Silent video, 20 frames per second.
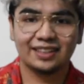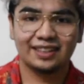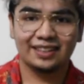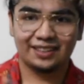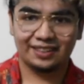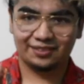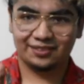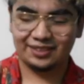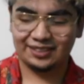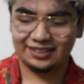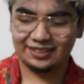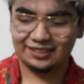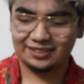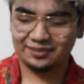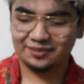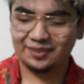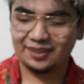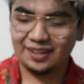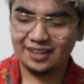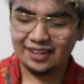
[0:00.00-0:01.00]
Anyways,
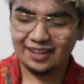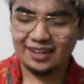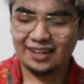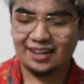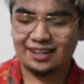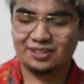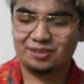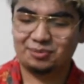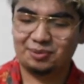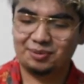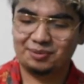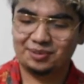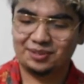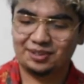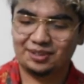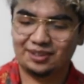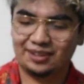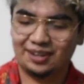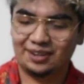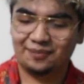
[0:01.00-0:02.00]
I should probably
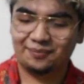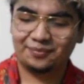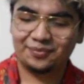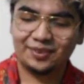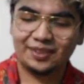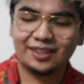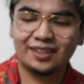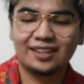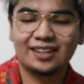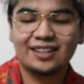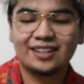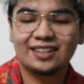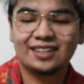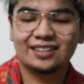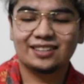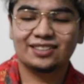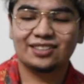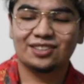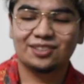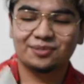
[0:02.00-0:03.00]
start now.
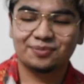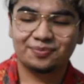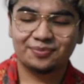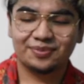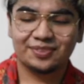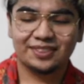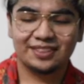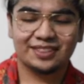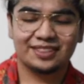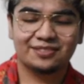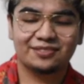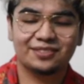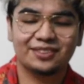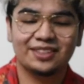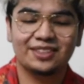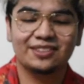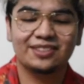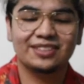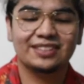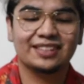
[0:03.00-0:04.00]
So this
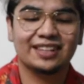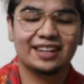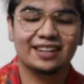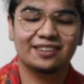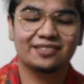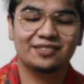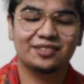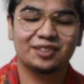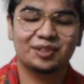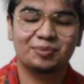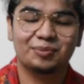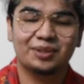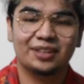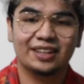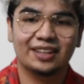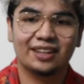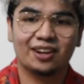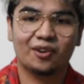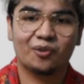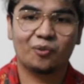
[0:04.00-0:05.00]
video is kind of going to be
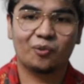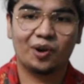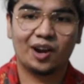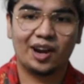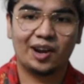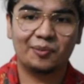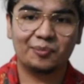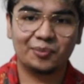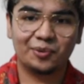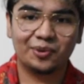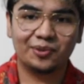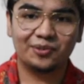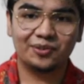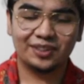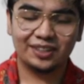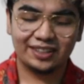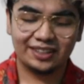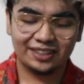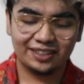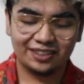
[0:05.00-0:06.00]
like a ramble
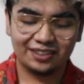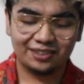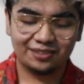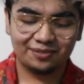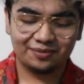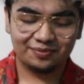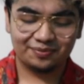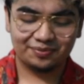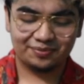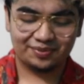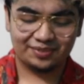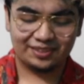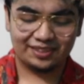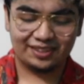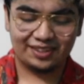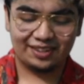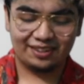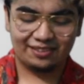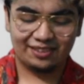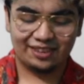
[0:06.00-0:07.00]
video,
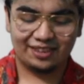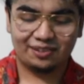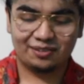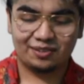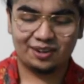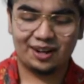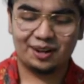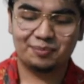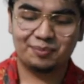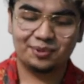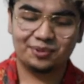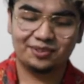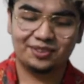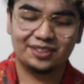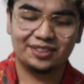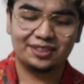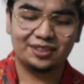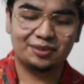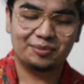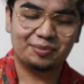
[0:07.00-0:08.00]
or not really a ramble
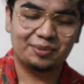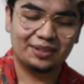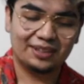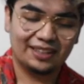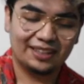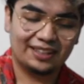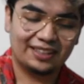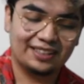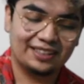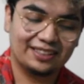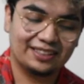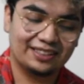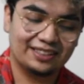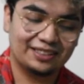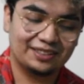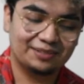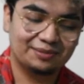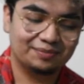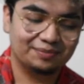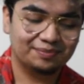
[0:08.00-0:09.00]
video, but like
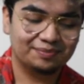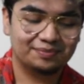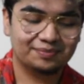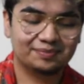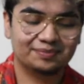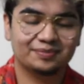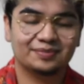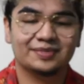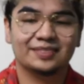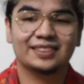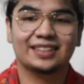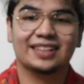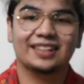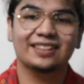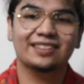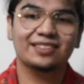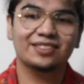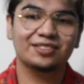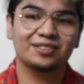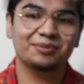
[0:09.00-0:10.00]
I
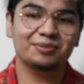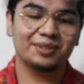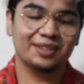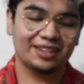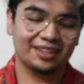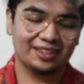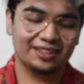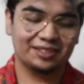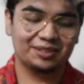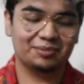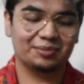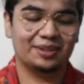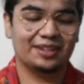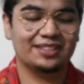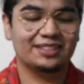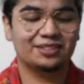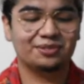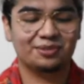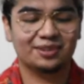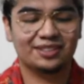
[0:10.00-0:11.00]
don't know, to be honest, but
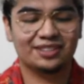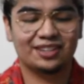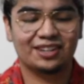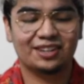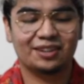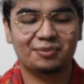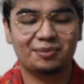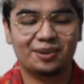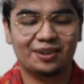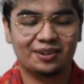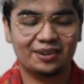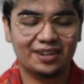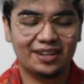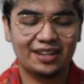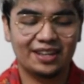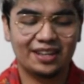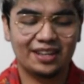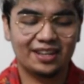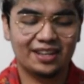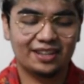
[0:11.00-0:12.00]
I just want to talk about
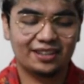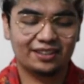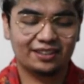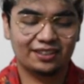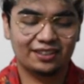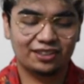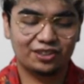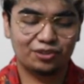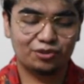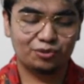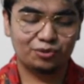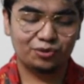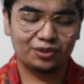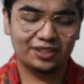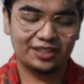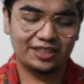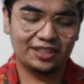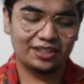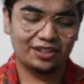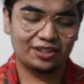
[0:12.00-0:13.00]
the new
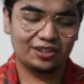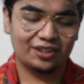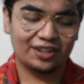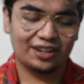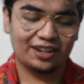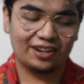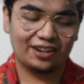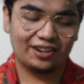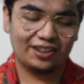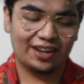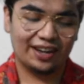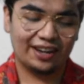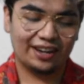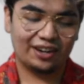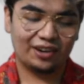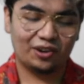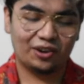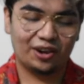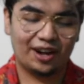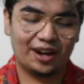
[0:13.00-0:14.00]
year and all
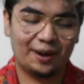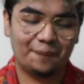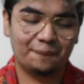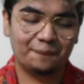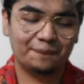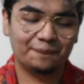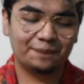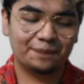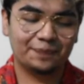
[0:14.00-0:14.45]
that crap.